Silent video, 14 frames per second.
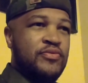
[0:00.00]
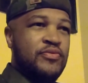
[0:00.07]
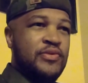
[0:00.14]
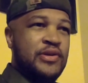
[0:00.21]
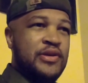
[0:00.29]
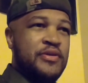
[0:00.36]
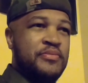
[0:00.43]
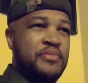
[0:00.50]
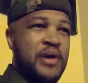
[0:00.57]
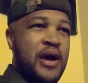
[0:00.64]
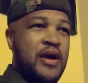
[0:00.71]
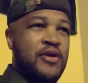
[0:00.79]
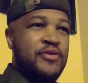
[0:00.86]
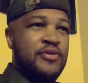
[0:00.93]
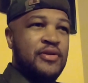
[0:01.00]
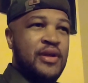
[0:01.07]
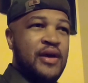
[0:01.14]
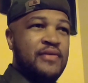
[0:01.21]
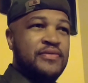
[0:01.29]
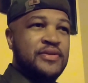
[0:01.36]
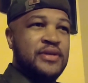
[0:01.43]
really admire their
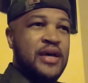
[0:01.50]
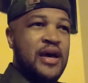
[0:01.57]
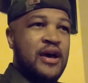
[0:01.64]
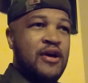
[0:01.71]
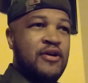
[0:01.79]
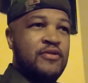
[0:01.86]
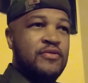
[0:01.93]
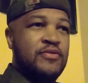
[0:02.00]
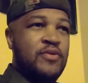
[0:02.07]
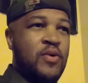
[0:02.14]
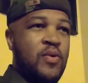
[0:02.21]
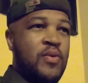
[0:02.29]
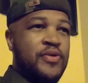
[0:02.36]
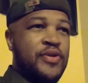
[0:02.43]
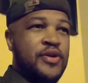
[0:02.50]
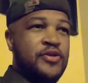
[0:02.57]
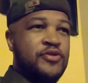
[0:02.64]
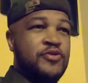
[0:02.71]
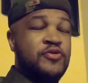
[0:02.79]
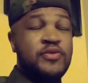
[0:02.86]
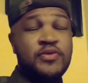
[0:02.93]
lifestyle or what they
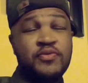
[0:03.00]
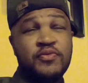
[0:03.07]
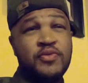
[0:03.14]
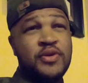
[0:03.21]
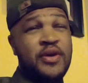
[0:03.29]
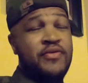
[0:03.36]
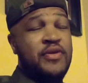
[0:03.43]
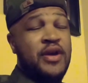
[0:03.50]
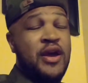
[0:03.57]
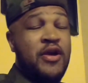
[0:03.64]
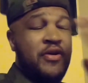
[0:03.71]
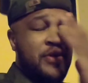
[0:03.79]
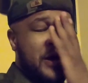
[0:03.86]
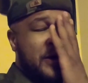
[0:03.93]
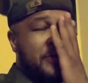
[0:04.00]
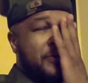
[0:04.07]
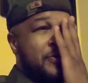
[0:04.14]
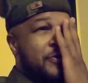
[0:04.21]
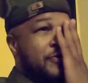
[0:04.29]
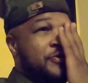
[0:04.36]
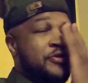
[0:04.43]
do in whatever area, I
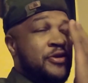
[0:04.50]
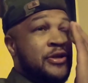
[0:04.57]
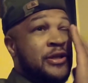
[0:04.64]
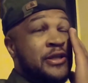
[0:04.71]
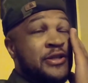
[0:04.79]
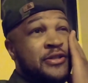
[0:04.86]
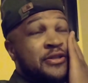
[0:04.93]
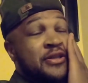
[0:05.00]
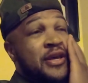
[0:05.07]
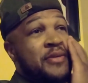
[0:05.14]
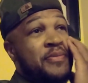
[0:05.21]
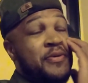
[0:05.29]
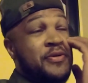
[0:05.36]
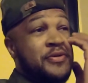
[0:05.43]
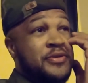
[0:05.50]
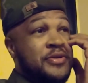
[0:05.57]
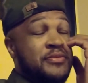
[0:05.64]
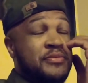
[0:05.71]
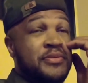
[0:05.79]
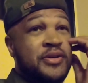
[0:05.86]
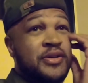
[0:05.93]
don't know if you should listen to that
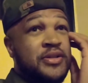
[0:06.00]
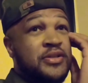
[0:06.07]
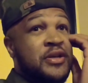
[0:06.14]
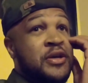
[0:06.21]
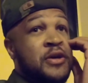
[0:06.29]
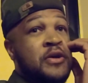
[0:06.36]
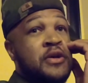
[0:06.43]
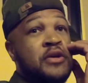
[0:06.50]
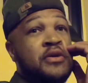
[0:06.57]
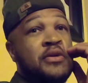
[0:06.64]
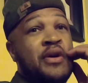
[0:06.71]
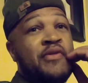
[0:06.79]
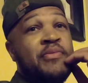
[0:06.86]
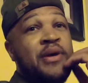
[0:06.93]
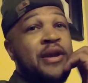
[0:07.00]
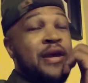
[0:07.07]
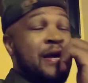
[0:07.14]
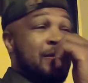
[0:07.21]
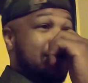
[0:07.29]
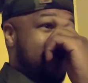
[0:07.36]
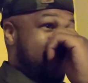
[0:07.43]
person, because, you know, everybody
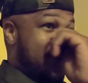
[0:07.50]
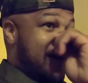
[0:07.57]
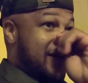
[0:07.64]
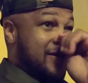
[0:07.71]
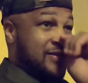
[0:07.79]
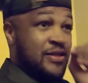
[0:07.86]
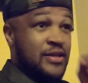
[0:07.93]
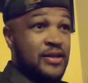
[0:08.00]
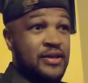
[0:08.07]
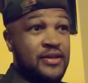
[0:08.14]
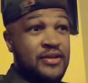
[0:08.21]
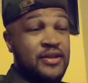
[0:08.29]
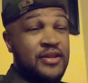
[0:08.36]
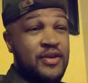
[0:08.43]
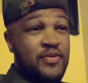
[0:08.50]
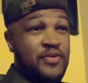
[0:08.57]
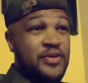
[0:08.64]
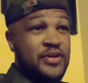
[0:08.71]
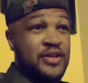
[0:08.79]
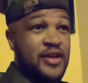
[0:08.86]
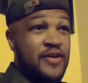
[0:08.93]
has advice that they
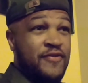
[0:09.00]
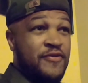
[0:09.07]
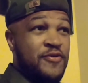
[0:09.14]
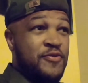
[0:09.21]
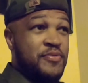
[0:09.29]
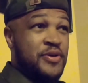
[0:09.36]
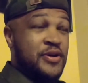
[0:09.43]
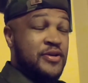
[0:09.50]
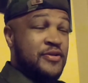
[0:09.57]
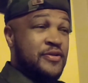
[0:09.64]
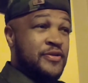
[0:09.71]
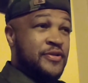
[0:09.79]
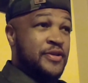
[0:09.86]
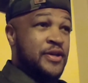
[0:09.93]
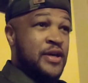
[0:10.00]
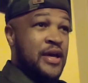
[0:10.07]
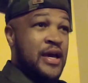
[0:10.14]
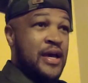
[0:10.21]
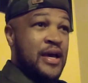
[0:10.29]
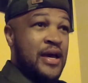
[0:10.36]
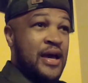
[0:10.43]
want to give you, but
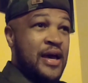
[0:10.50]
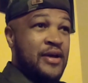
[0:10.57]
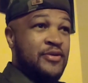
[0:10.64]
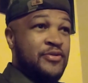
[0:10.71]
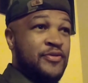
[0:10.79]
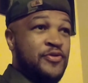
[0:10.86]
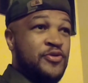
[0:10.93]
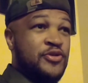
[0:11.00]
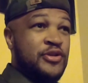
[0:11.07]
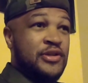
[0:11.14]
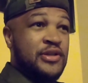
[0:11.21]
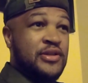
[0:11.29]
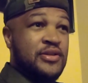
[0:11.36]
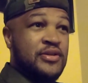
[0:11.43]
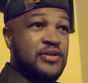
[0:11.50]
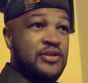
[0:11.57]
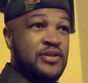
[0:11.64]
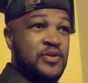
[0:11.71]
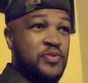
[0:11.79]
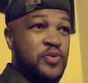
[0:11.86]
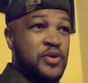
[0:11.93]
I don't know if you should listen to
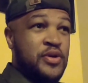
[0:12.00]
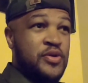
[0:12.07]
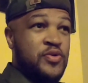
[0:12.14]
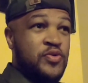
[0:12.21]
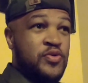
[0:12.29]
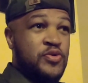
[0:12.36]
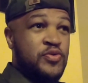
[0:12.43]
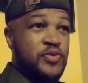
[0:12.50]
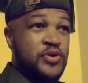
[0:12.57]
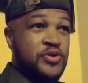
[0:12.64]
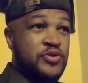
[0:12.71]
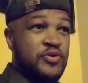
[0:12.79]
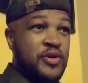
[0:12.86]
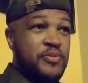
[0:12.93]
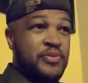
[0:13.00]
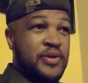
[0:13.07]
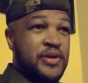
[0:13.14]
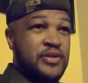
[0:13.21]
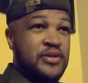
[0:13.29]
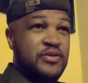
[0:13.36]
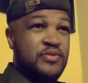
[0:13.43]
someone who you wouldn't trade
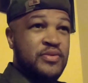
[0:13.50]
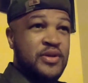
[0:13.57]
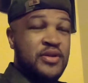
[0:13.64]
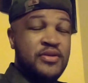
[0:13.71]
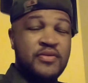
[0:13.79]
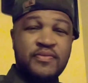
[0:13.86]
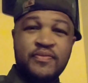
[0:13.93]
places with,